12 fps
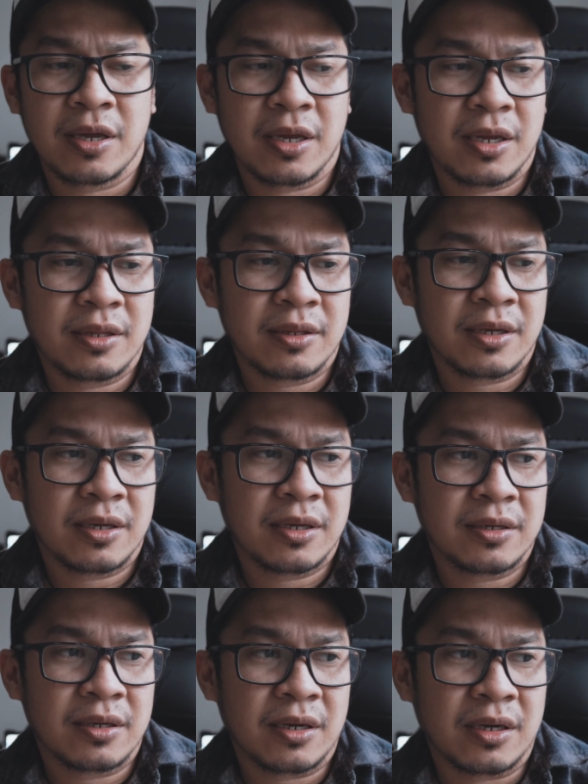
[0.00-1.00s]
and
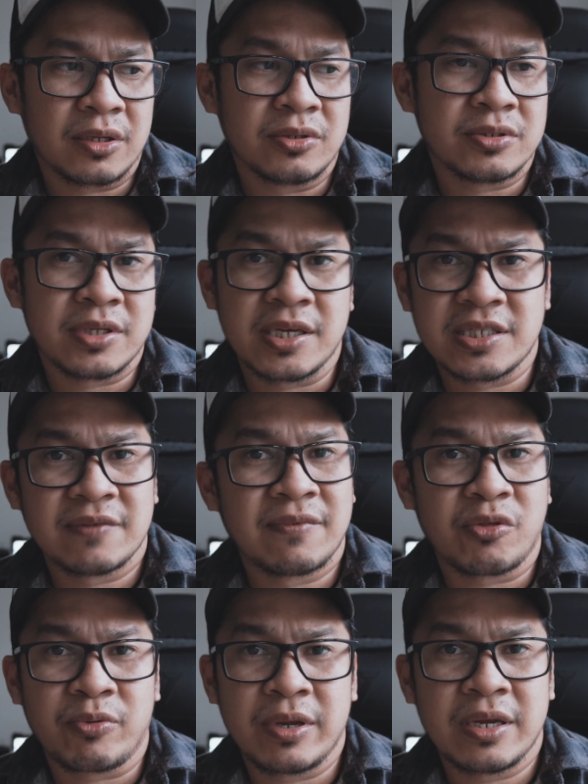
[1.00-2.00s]
then I used the
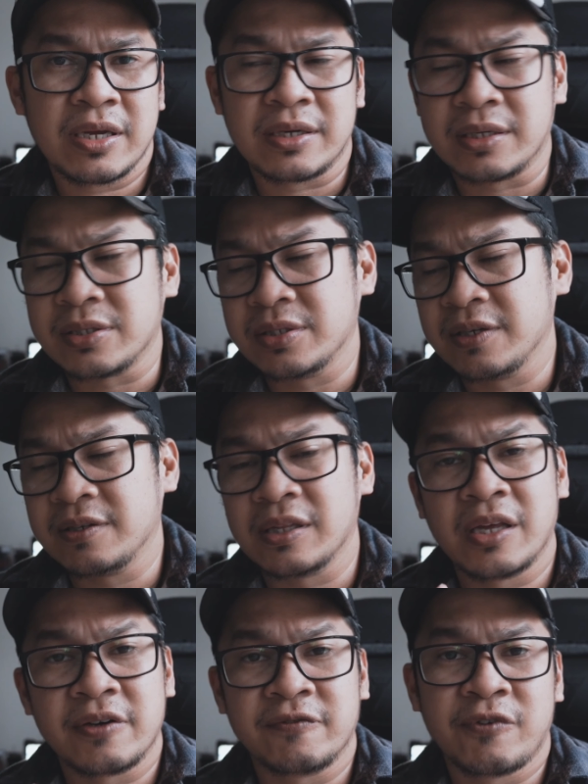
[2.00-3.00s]
A7 III, and I did a
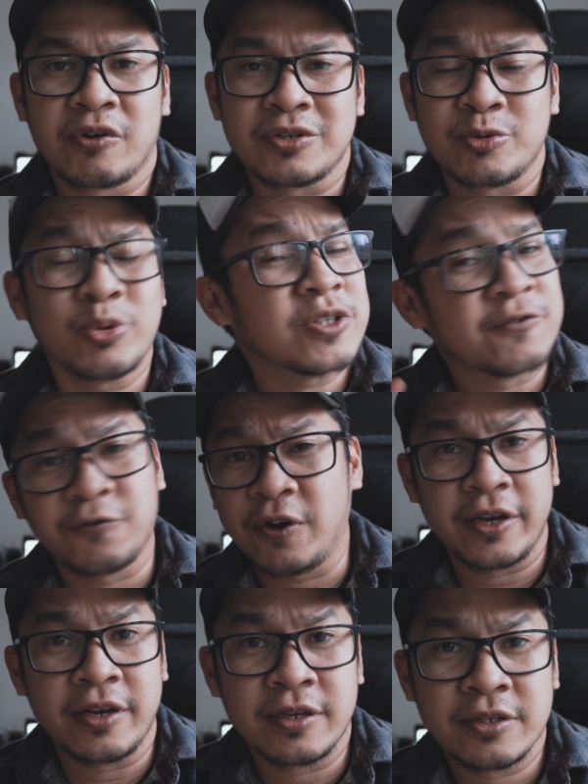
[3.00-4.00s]
lot of photos. It was
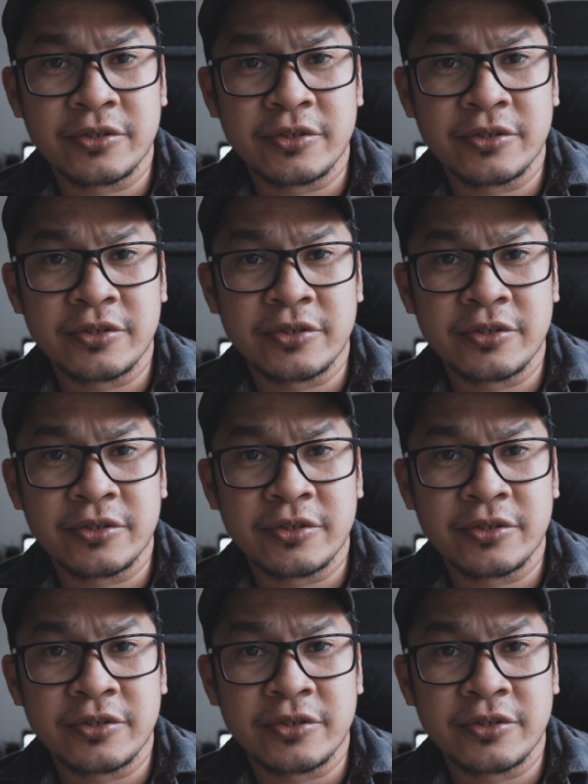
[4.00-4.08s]
fun.